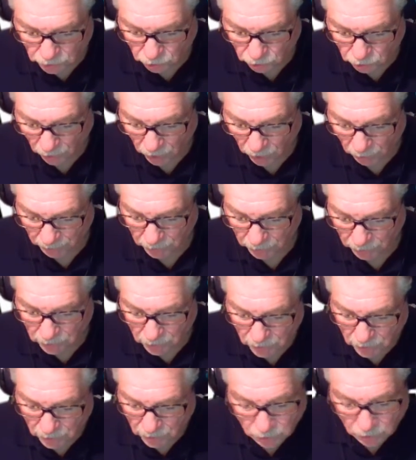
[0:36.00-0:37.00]
trauma,
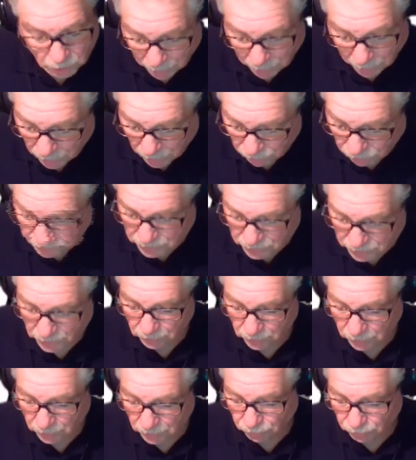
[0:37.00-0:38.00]
which may have
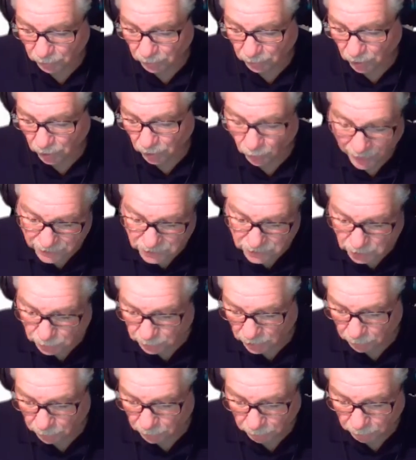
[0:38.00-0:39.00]
resulted from harassment,
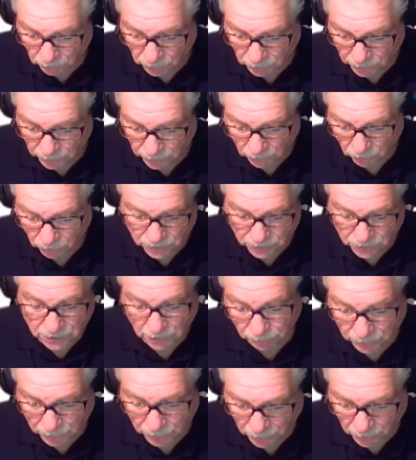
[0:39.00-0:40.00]
bullying, or
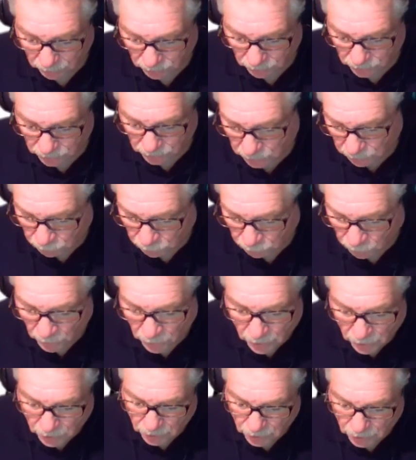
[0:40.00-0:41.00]
something else.
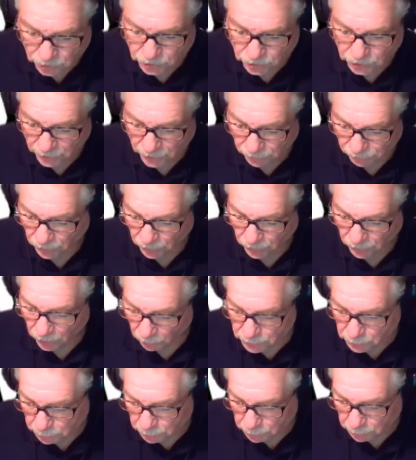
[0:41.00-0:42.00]
Jennifer
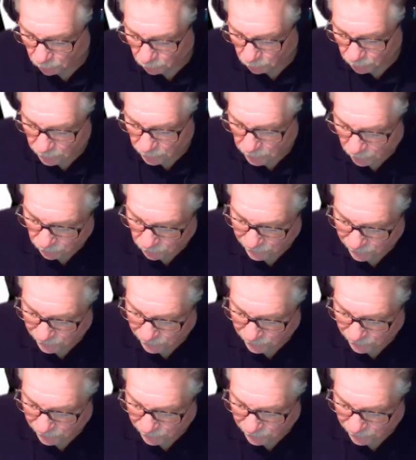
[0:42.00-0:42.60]
helps people recover